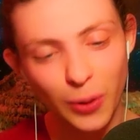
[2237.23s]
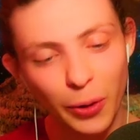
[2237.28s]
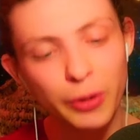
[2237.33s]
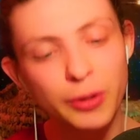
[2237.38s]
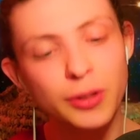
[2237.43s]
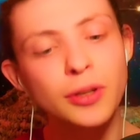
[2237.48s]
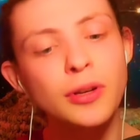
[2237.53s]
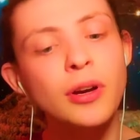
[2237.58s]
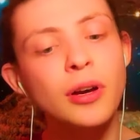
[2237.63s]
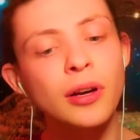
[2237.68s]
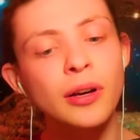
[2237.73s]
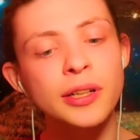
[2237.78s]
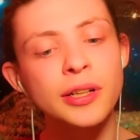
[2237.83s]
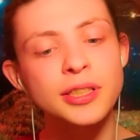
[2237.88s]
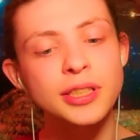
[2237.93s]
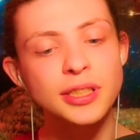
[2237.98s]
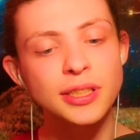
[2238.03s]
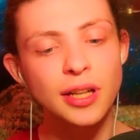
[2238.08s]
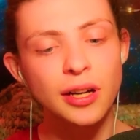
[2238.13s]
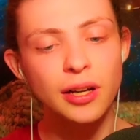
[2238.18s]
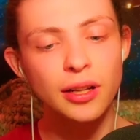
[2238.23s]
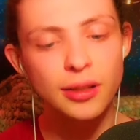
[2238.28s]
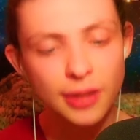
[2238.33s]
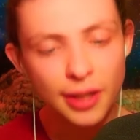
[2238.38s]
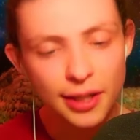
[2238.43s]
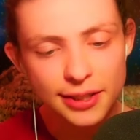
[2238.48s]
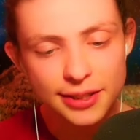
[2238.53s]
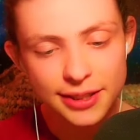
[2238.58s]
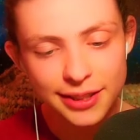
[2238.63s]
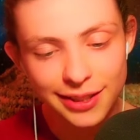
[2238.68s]
Lord Krishna
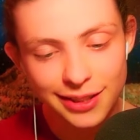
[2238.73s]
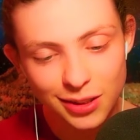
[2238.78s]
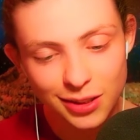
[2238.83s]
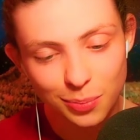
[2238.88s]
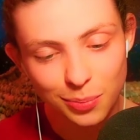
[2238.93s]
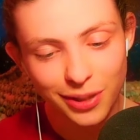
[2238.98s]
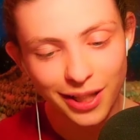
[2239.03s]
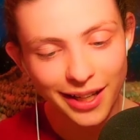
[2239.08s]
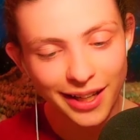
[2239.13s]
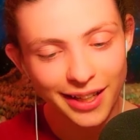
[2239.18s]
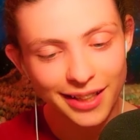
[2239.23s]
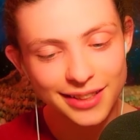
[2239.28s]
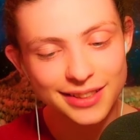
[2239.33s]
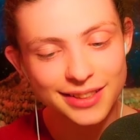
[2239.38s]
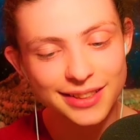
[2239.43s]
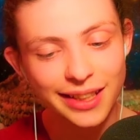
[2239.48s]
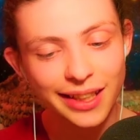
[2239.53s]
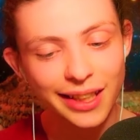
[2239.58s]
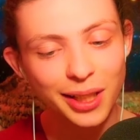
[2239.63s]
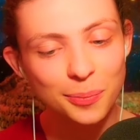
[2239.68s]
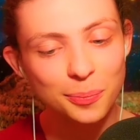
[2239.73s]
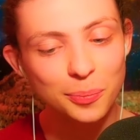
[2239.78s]
thus explains the